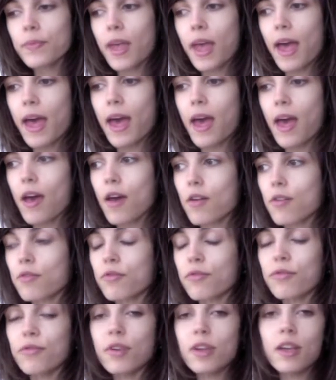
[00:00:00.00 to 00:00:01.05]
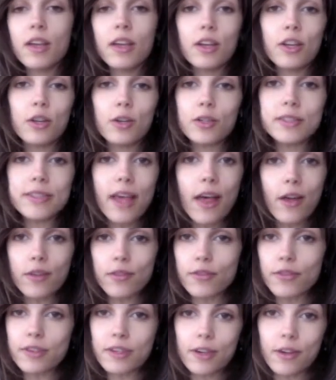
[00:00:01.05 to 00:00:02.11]
Have your salad
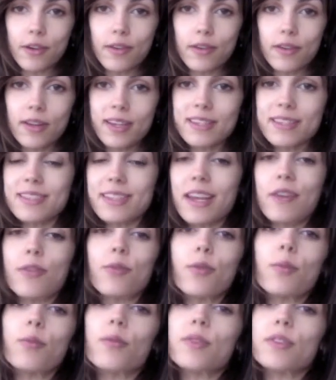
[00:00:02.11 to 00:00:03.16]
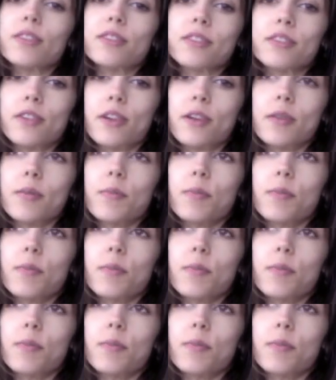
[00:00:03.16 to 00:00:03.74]
for dinner and save room for the dessert.